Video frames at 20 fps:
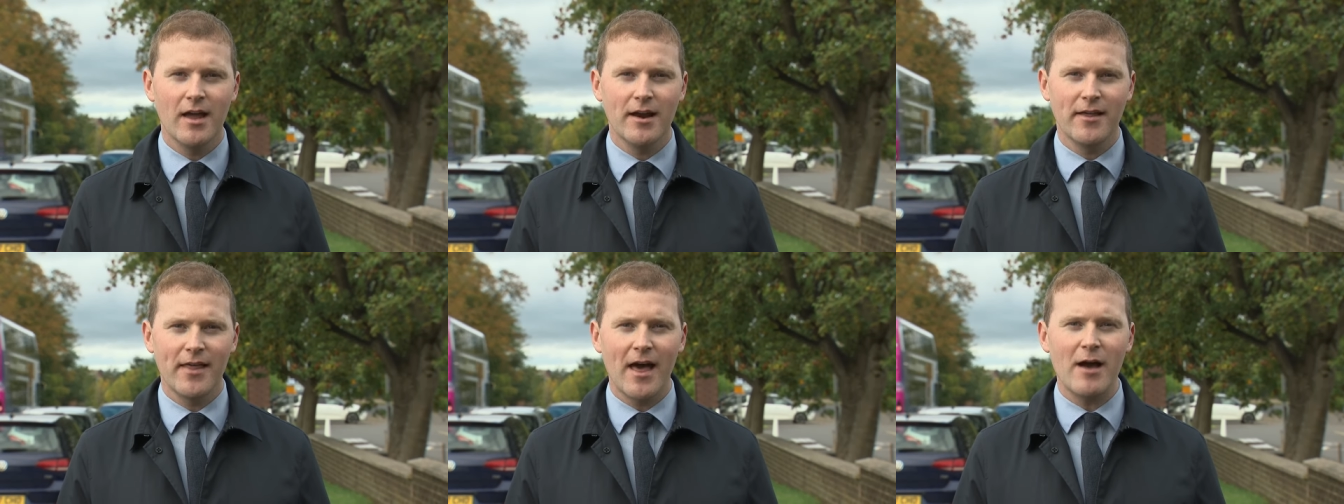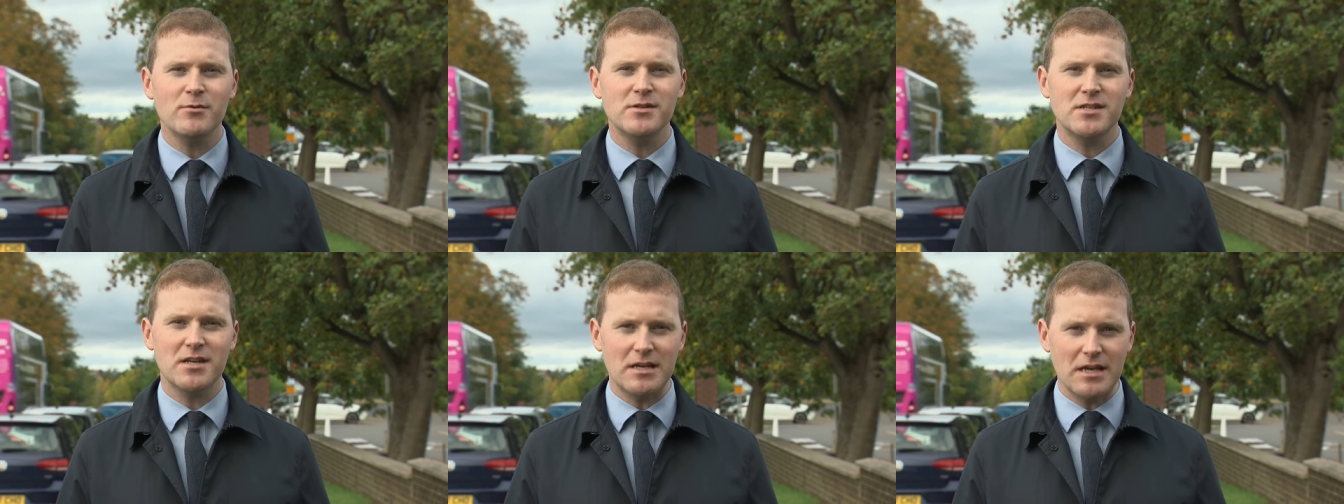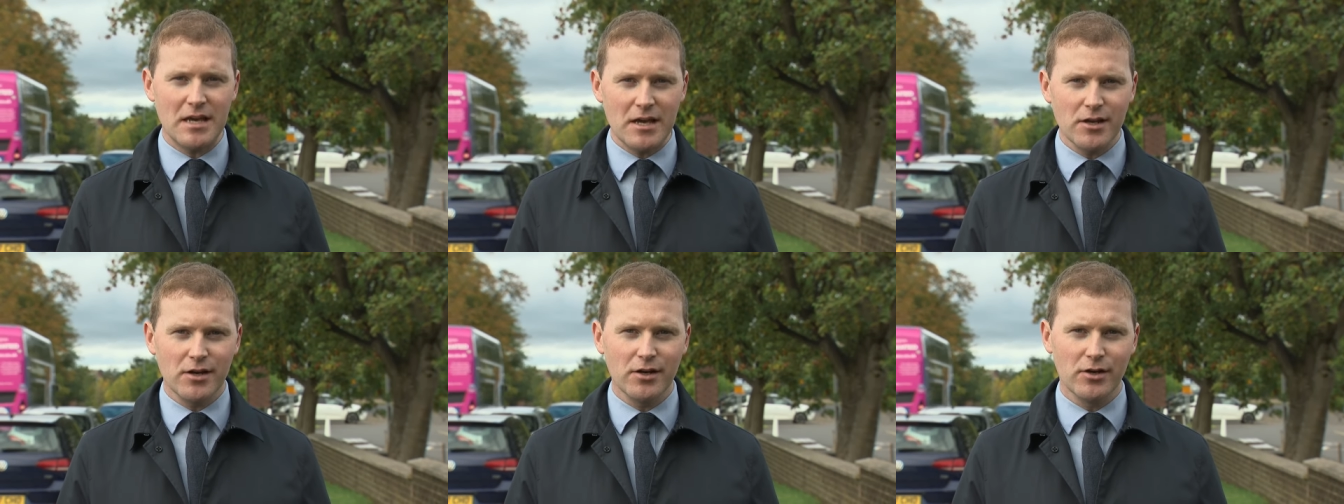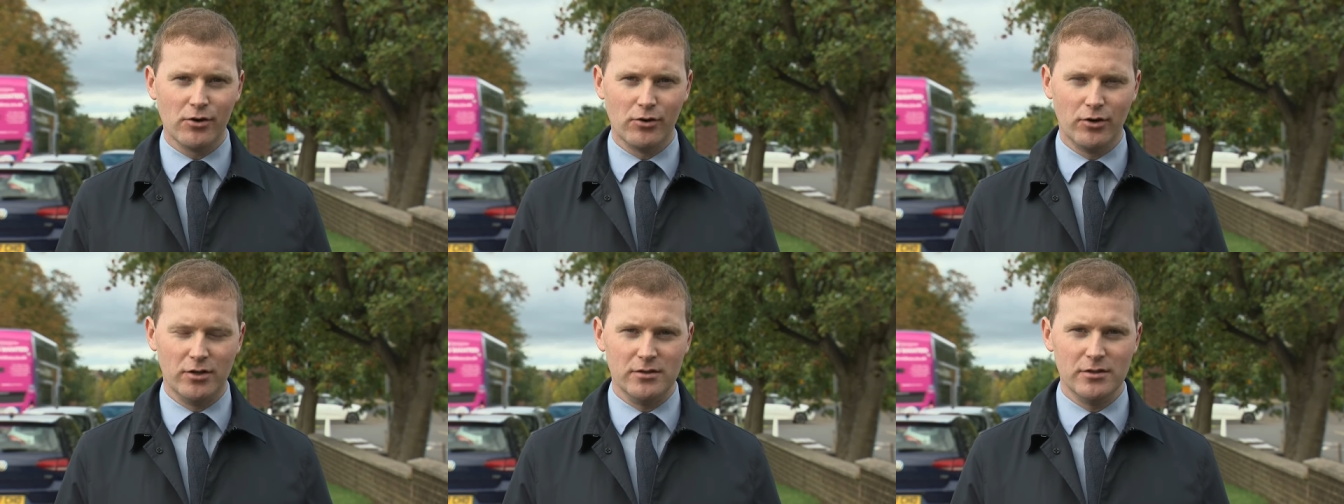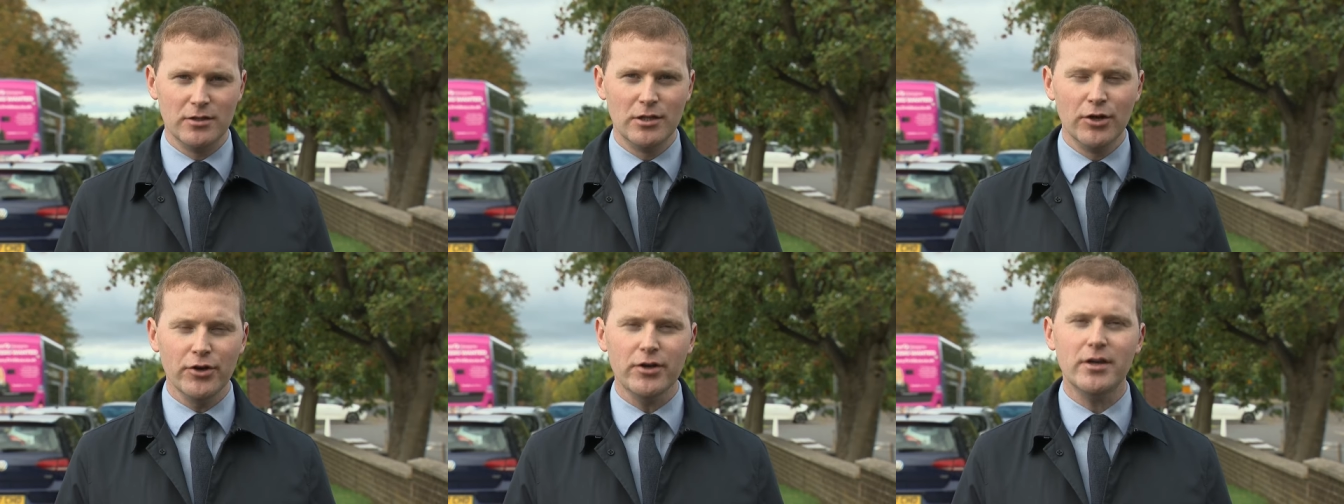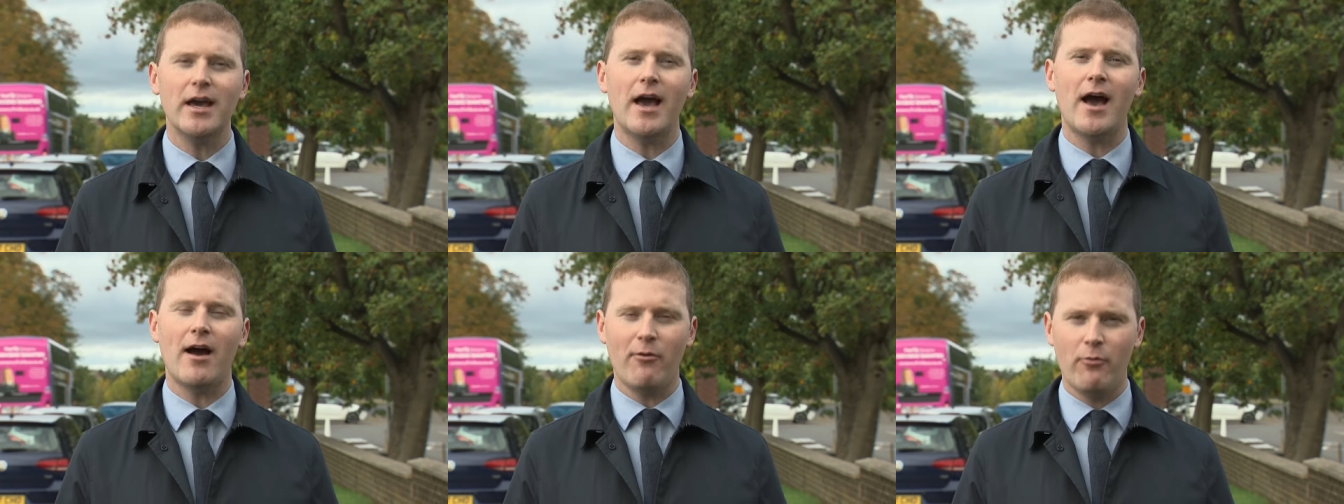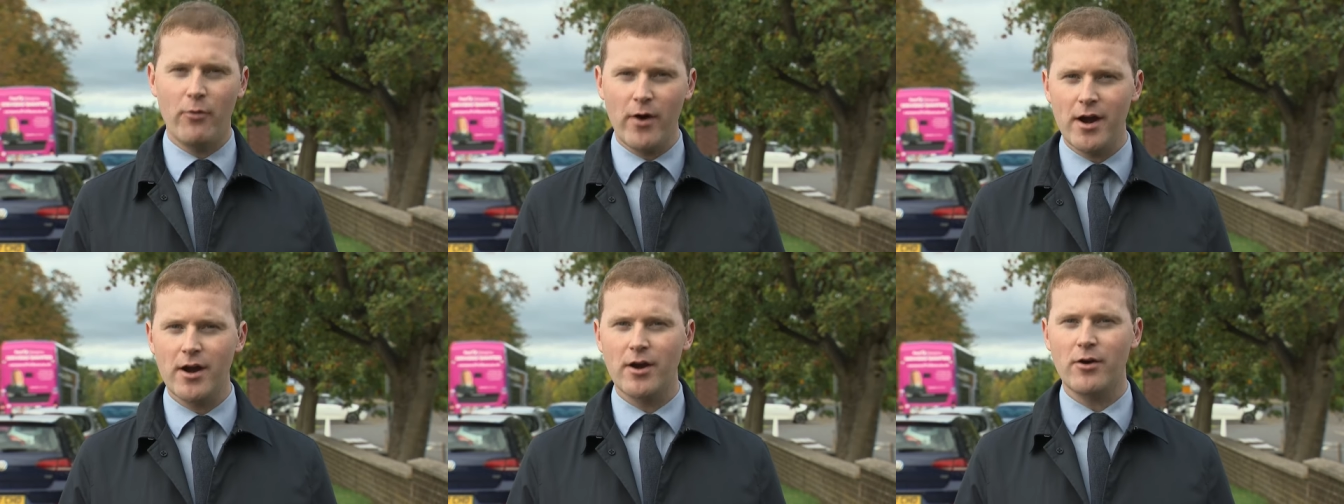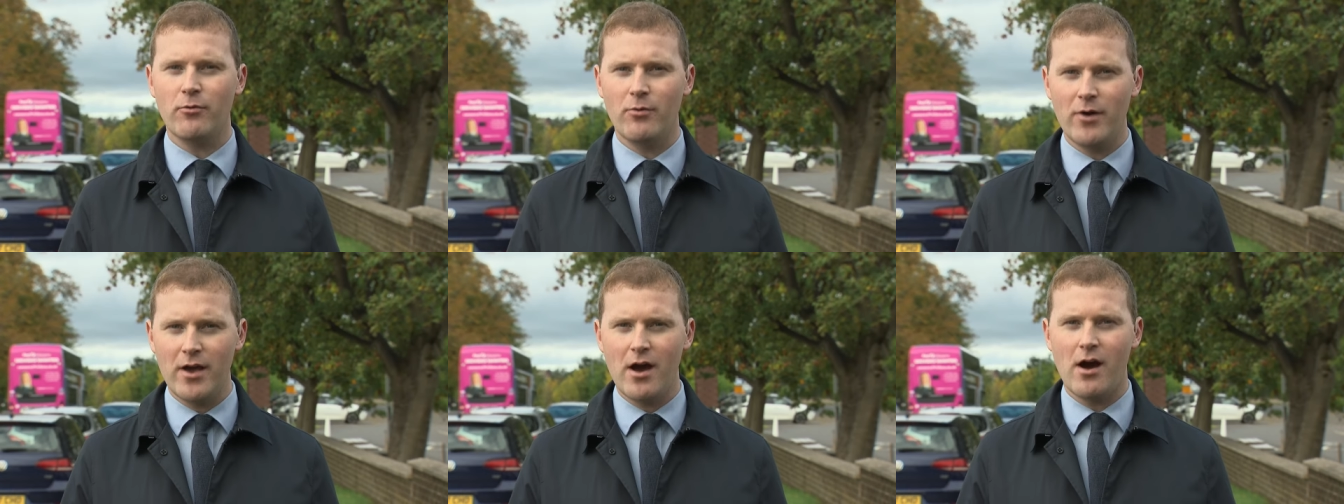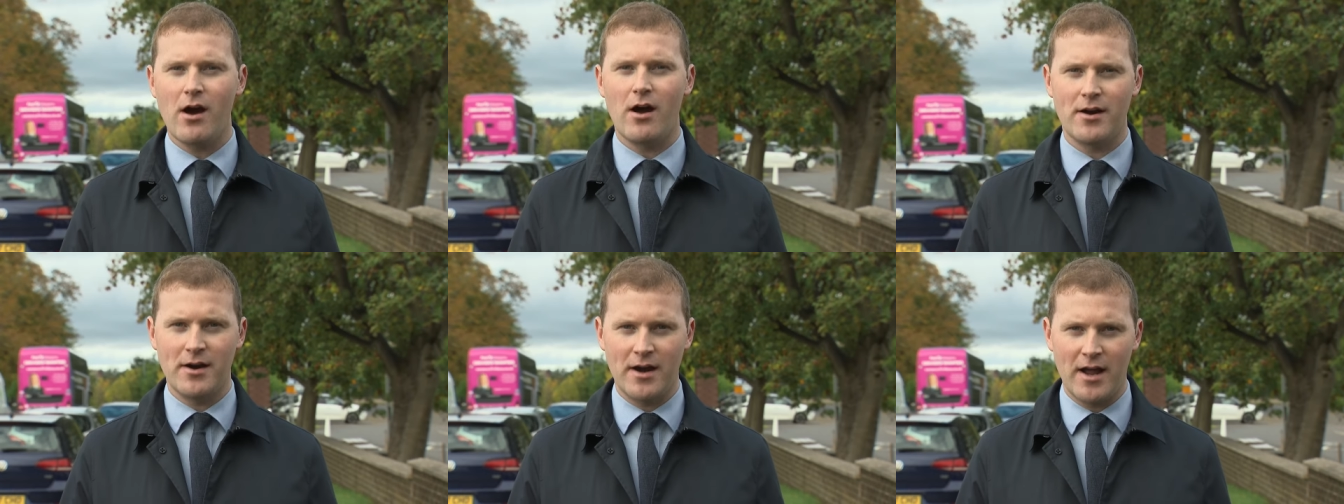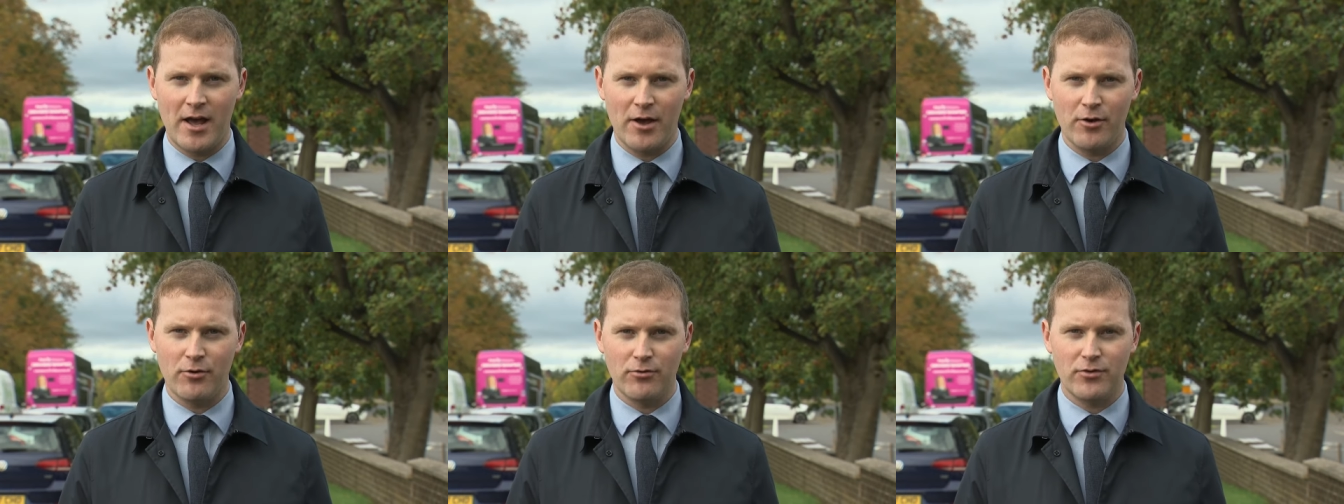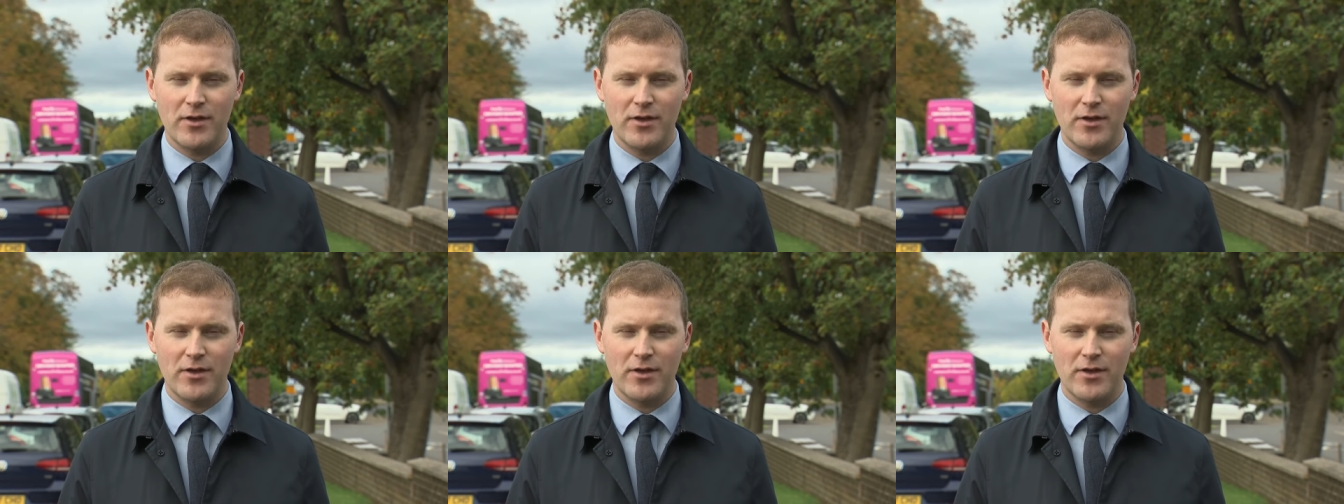Now, that was a year ago. Look at where we are now.